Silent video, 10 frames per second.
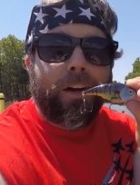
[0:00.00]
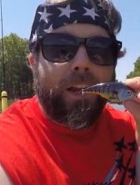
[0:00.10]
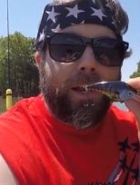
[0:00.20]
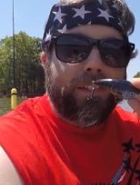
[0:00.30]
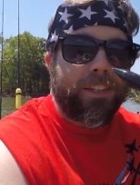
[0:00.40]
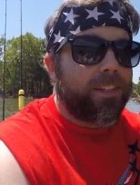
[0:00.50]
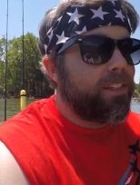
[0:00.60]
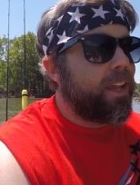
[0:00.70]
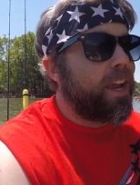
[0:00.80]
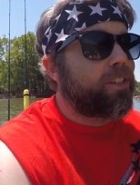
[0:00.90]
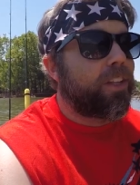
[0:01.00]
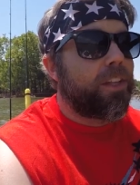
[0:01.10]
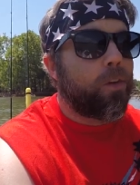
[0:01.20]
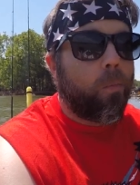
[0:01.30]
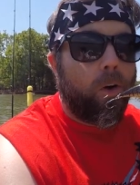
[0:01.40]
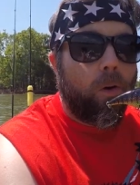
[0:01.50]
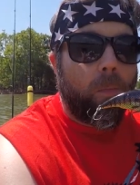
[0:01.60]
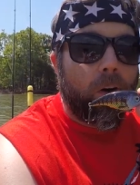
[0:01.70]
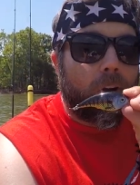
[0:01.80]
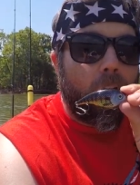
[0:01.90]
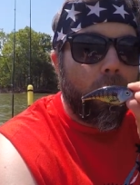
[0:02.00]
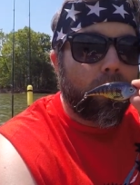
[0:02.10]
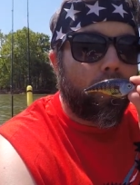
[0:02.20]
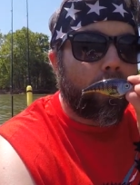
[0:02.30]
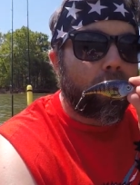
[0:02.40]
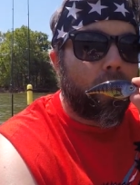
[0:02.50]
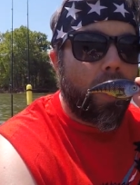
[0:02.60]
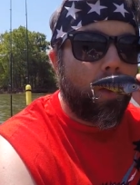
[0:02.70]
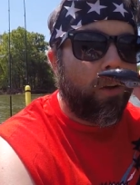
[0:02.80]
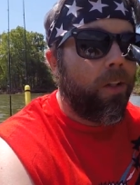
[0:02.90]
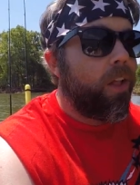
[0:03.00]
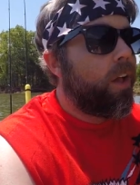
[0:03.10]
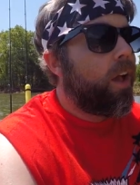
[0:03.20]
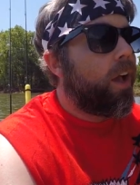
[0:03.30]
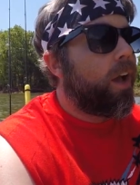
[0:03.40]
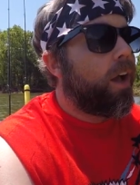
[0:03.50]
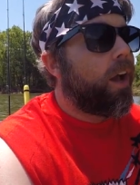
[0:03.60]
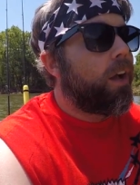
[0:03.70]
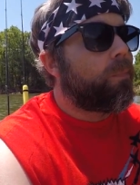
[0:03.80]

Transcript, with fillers: This is, this is actually the Walmart Ozark Trail uh,